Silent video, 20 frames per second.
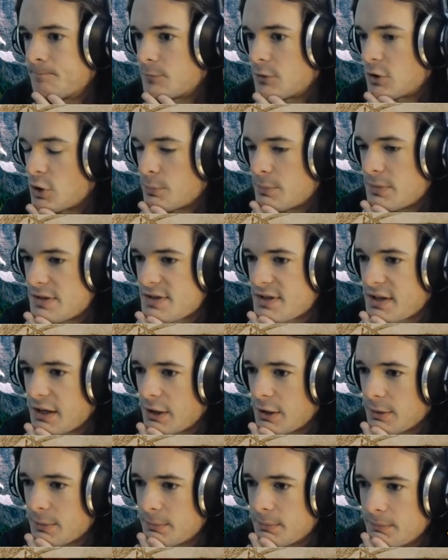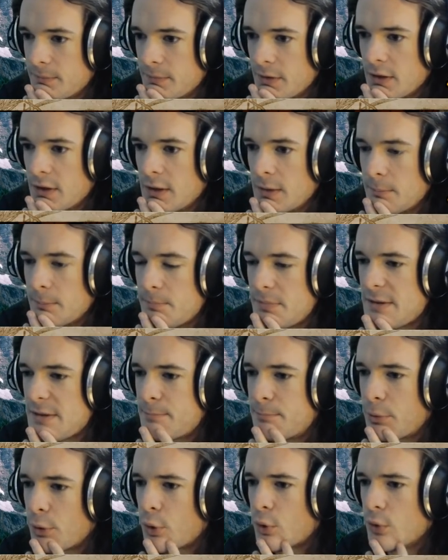Don't be scared. Be
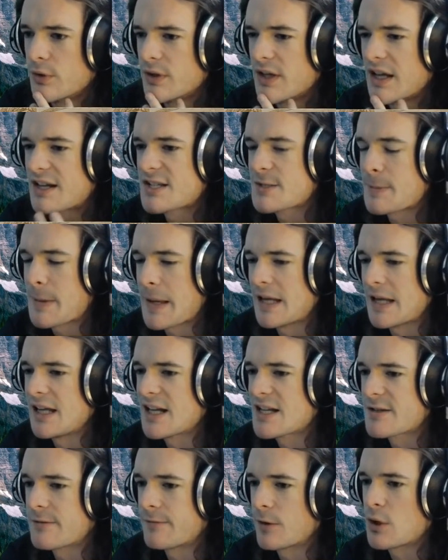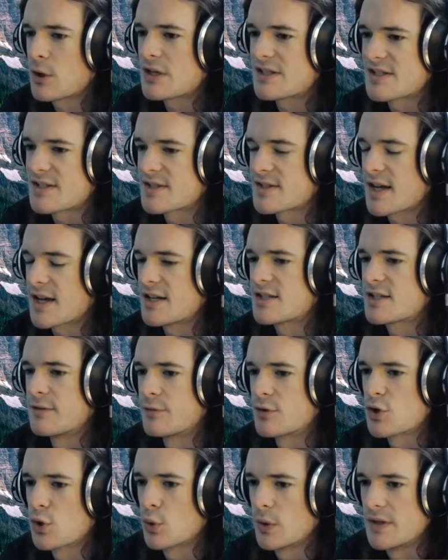bold. Expanding is a very
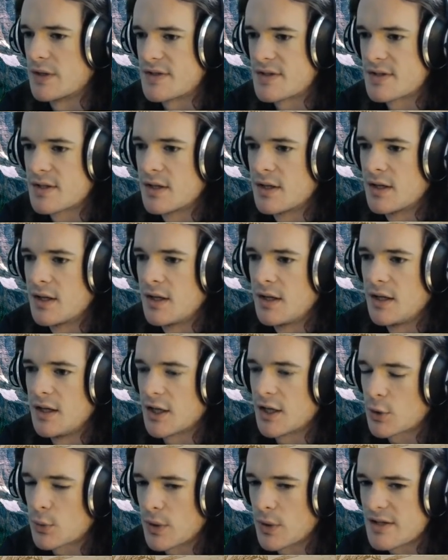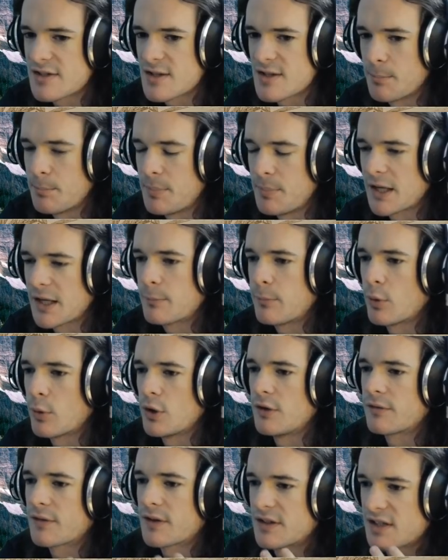decisive choice. It creates a big
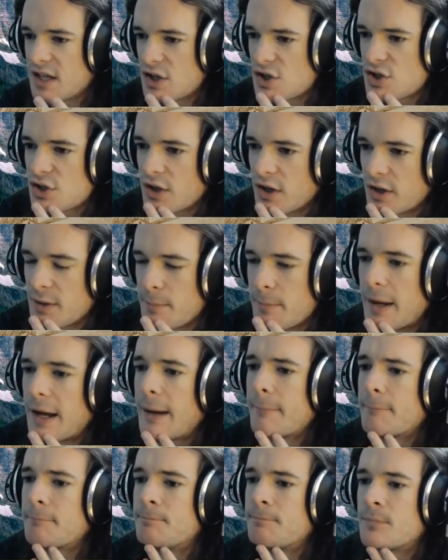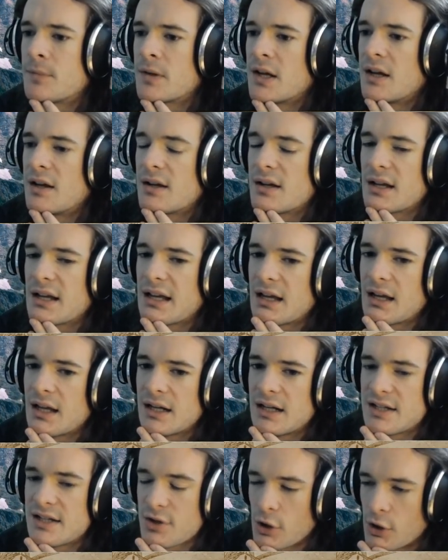point of contention on the map,
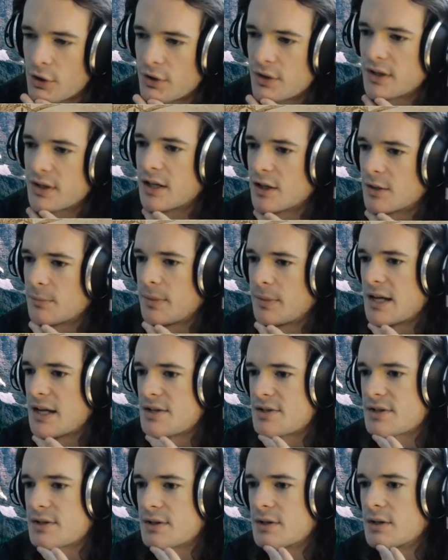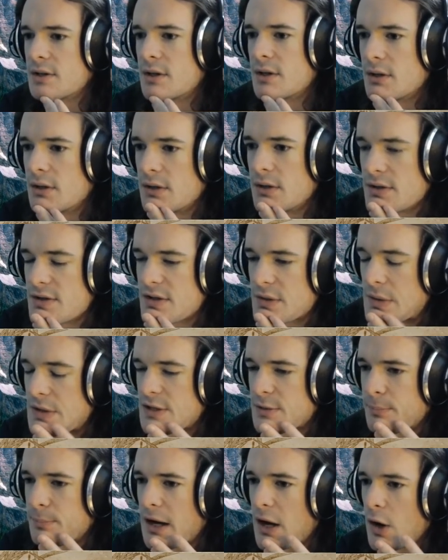and it's hard to kill a base. So
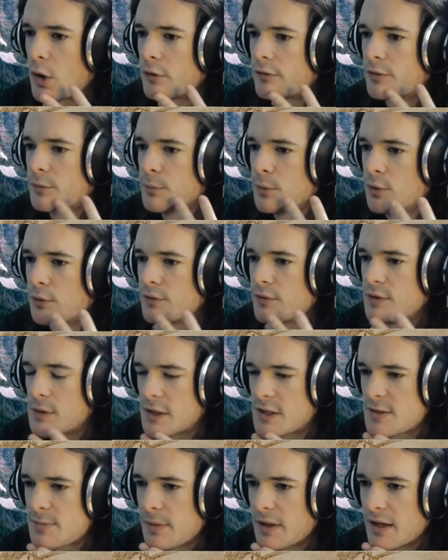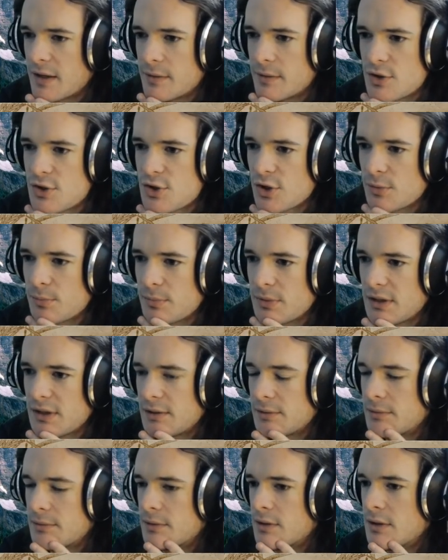it's a powerful move to expand. You shouldn't
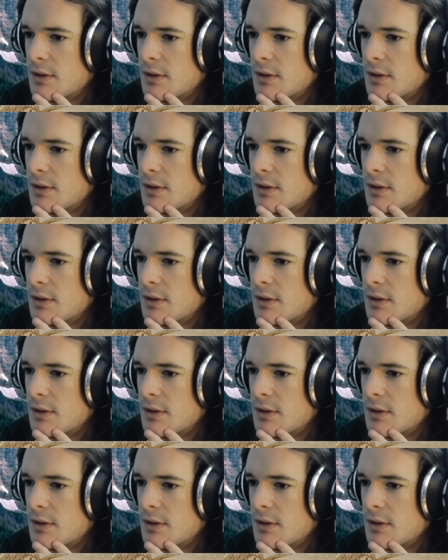be